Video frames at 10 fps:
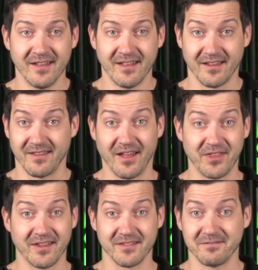That's
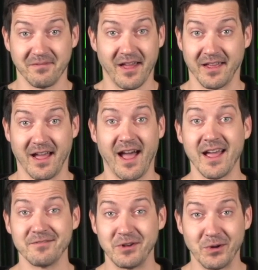nothing. Like, I
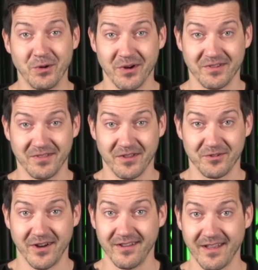have no horse in this race.